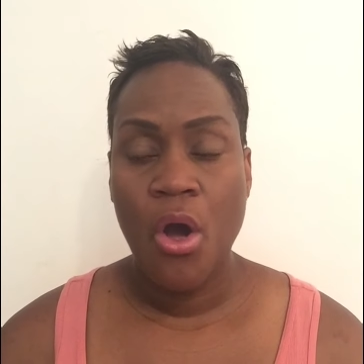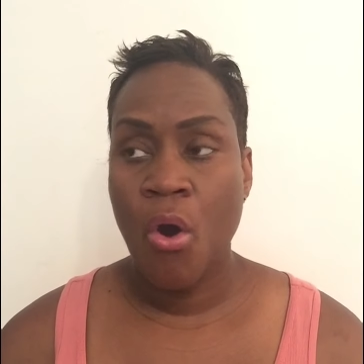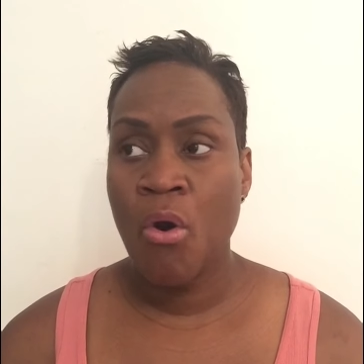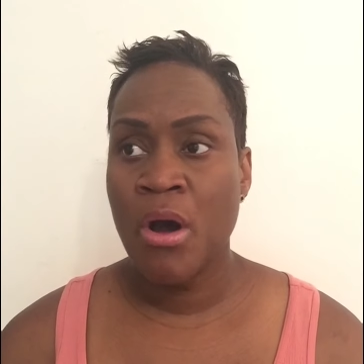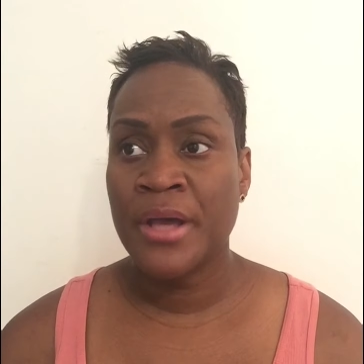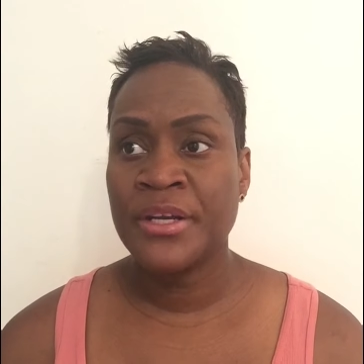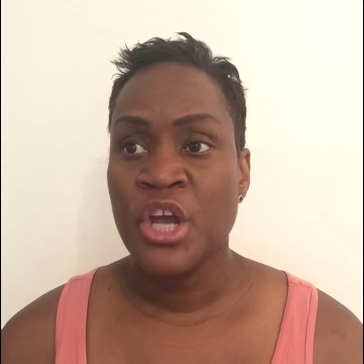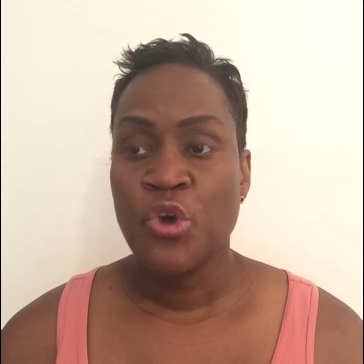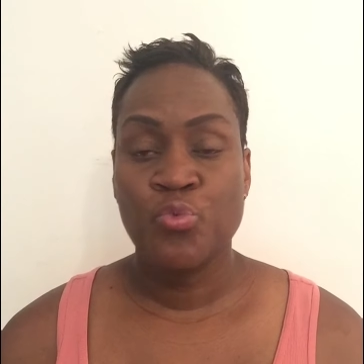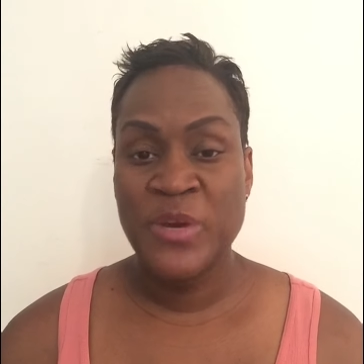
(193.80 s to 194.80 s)
on
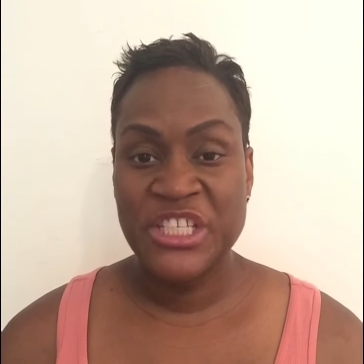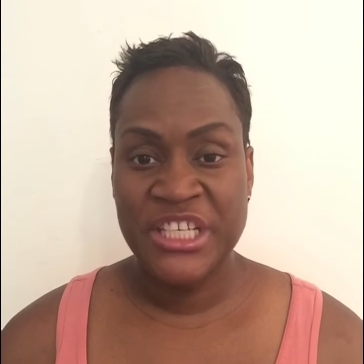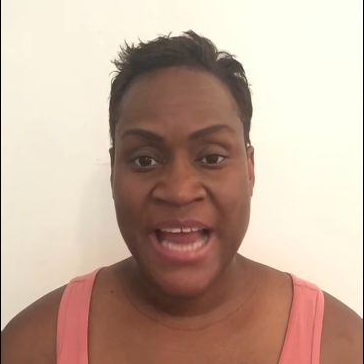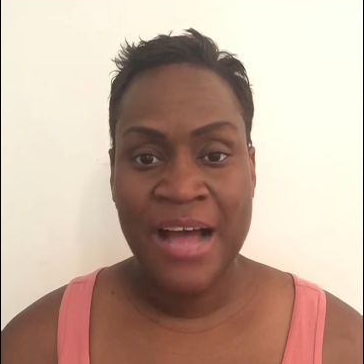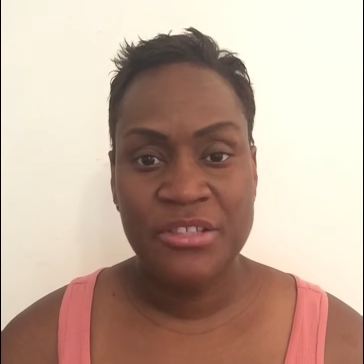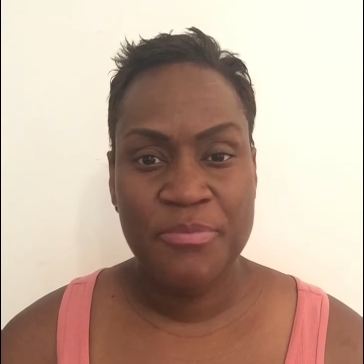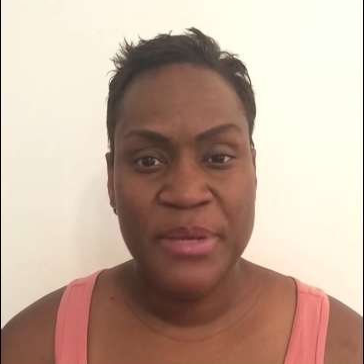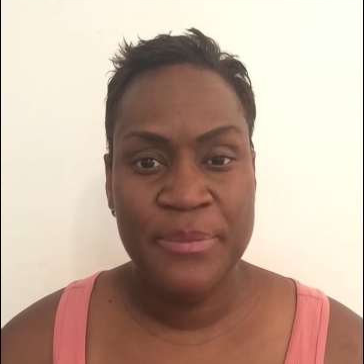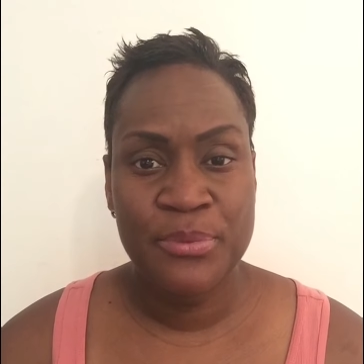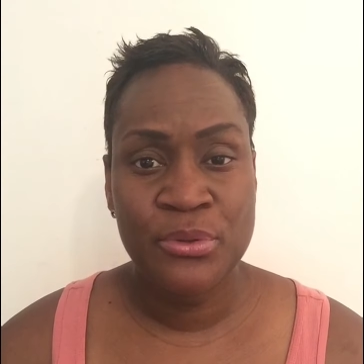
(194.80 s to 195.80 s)
reaching out to
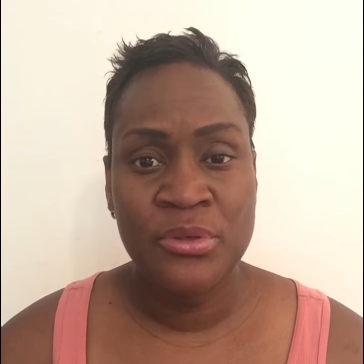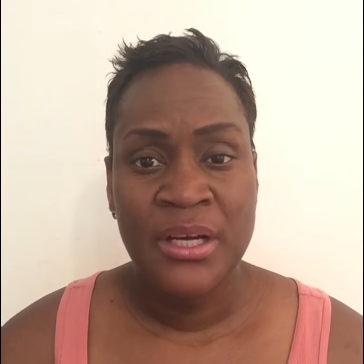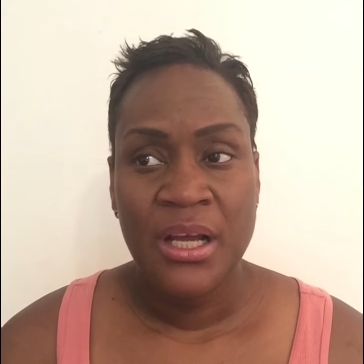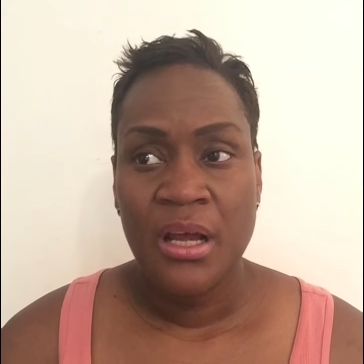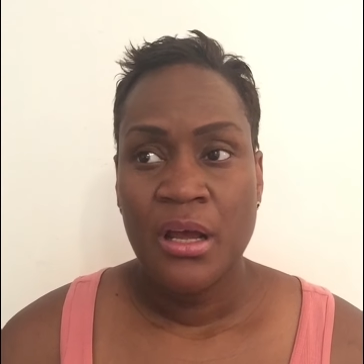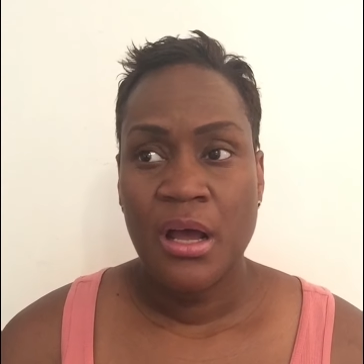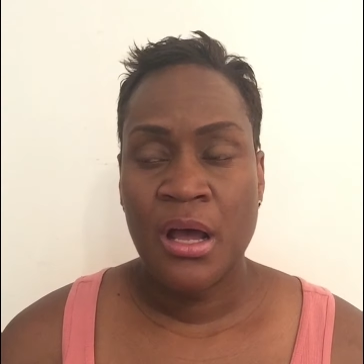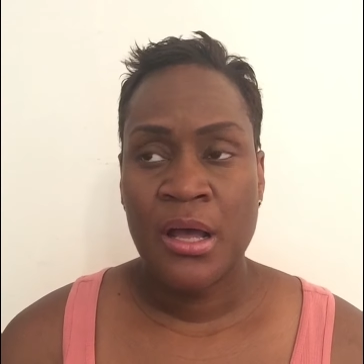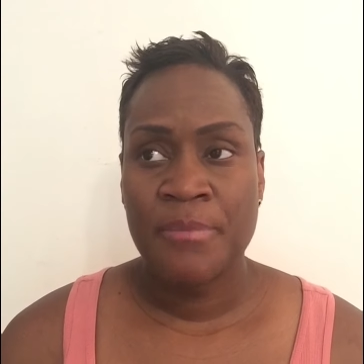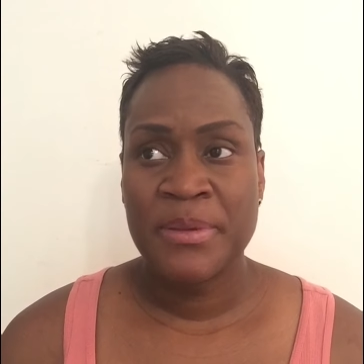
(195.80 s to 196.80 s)
people
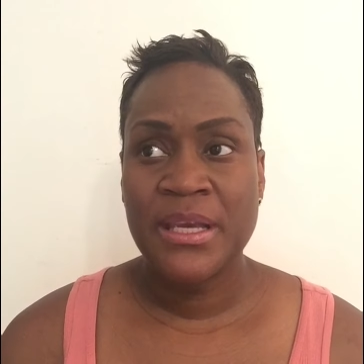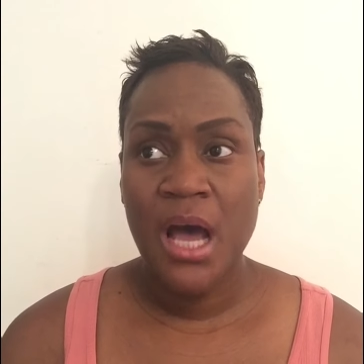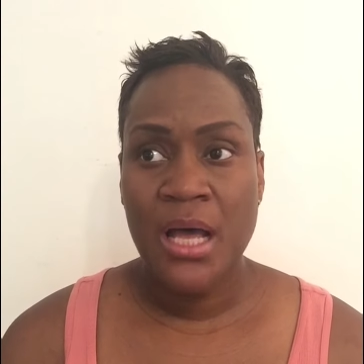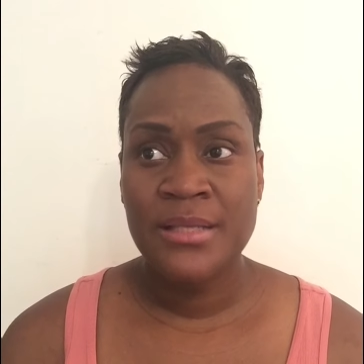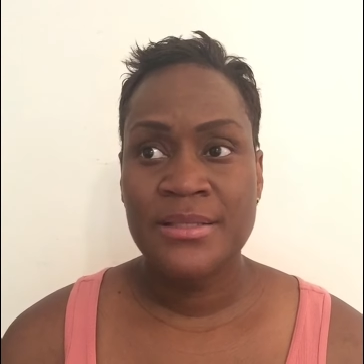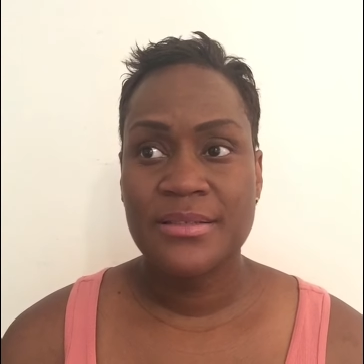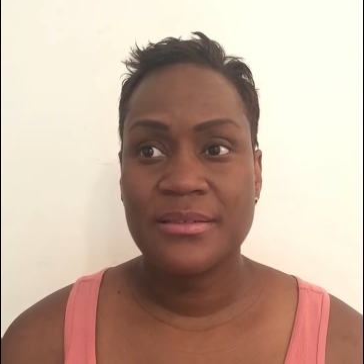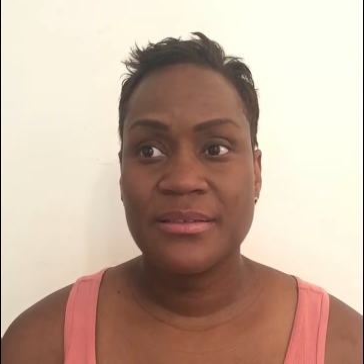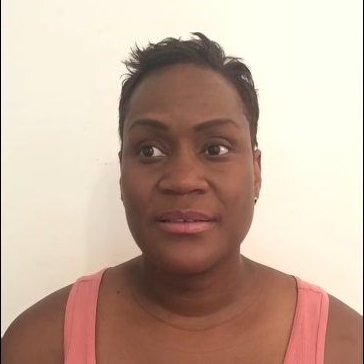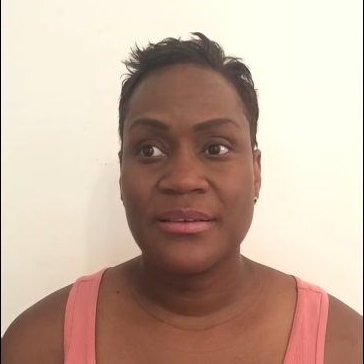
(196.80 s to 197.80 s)
because
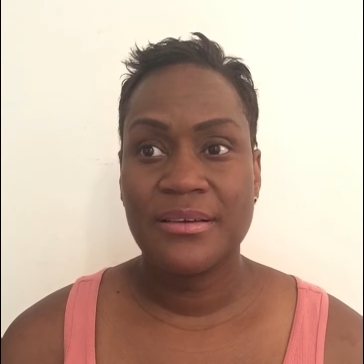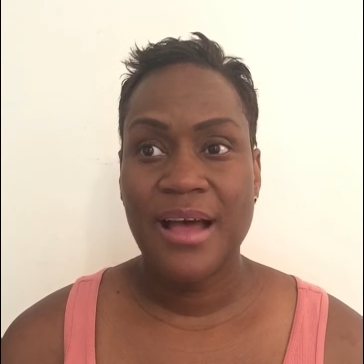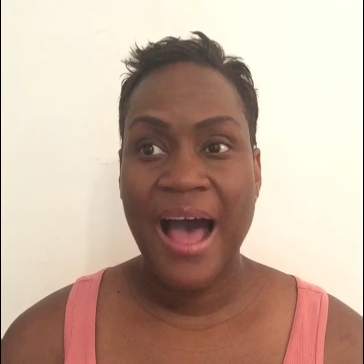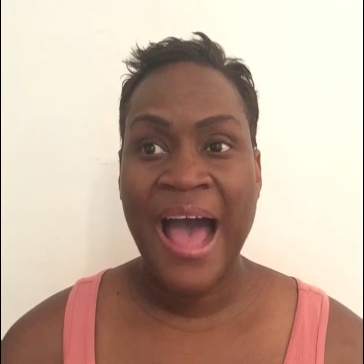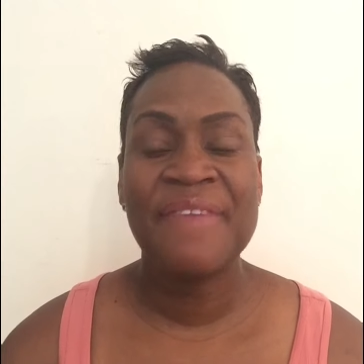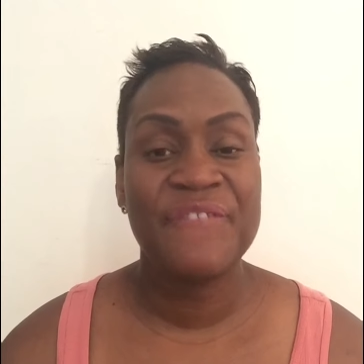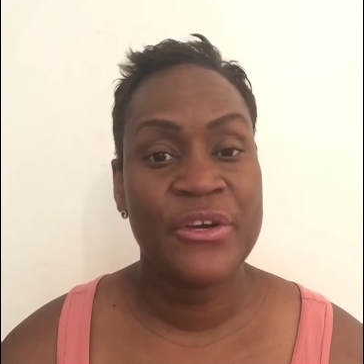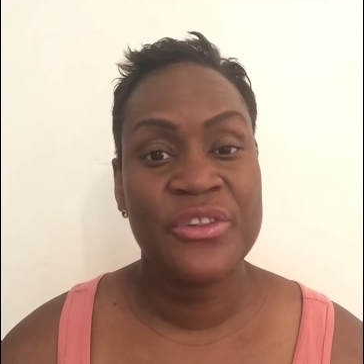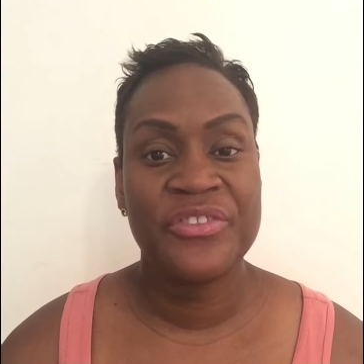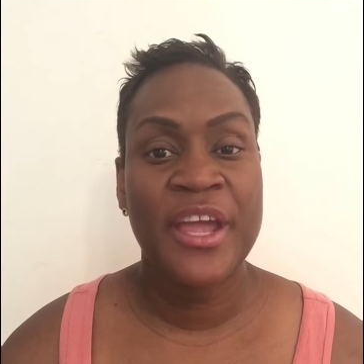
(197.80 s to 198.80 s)
I
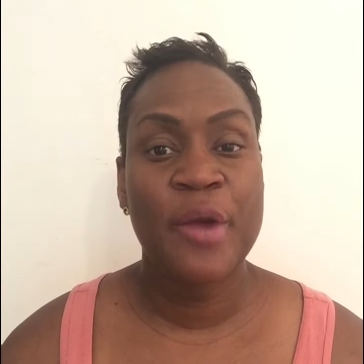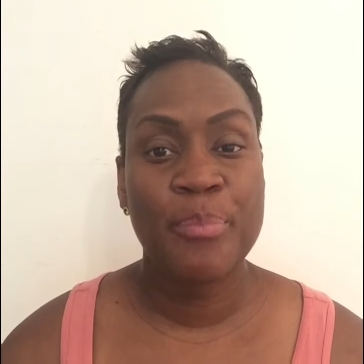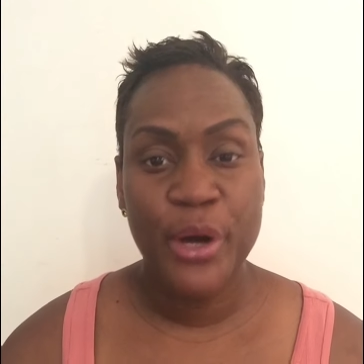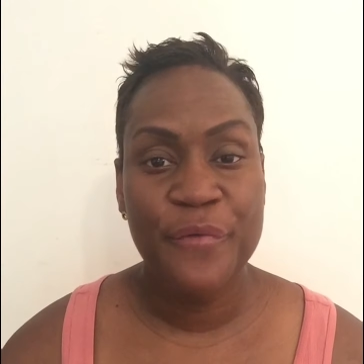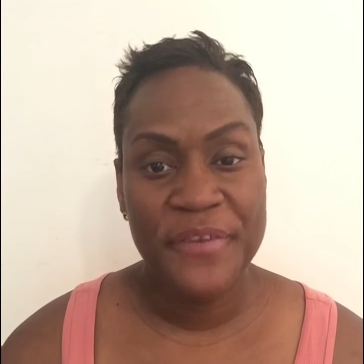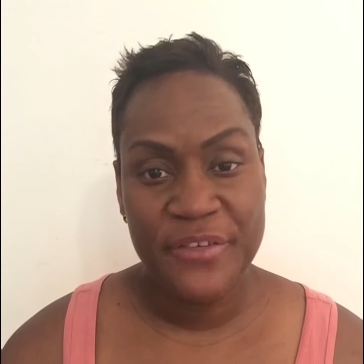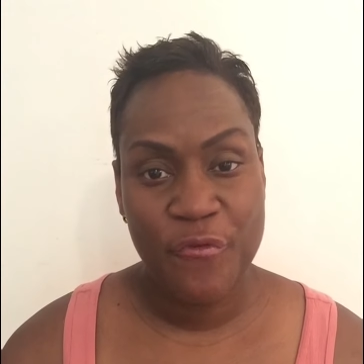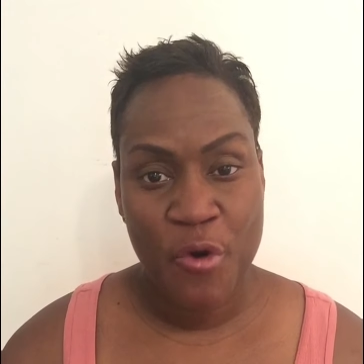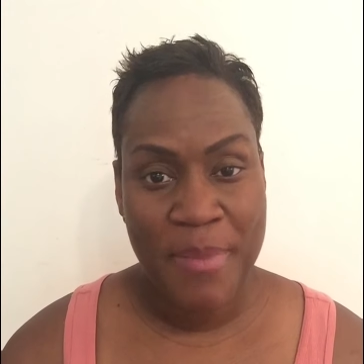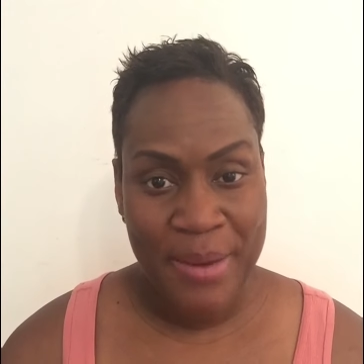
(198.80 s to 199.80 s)
feel that they are perfect
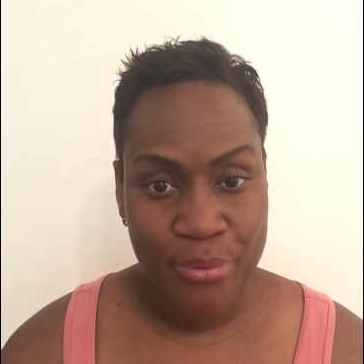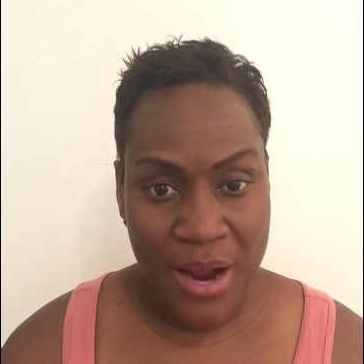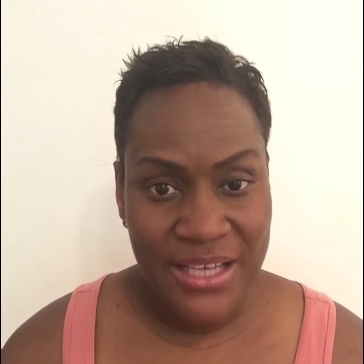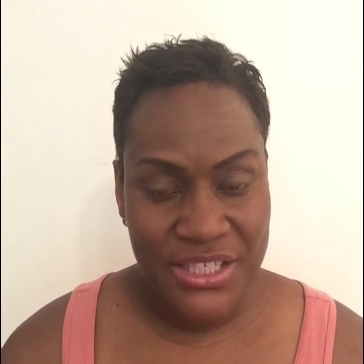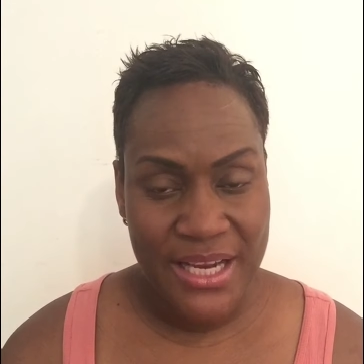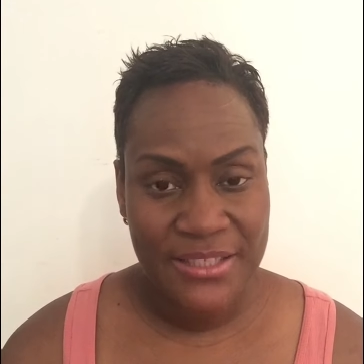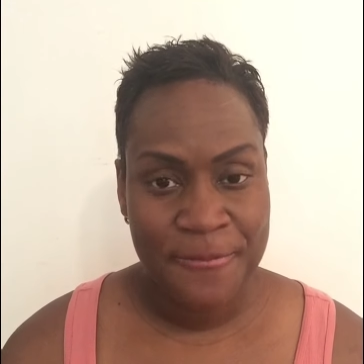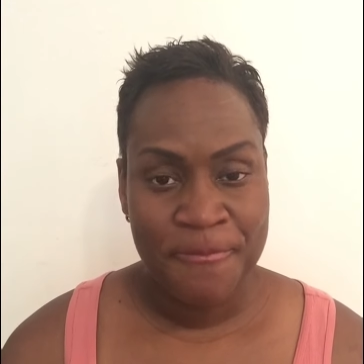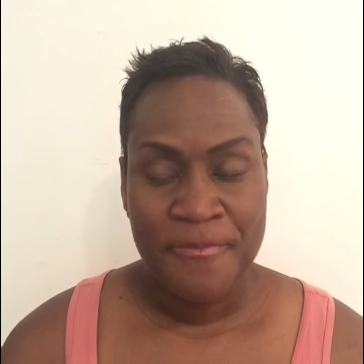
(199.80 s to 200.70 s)
for my project.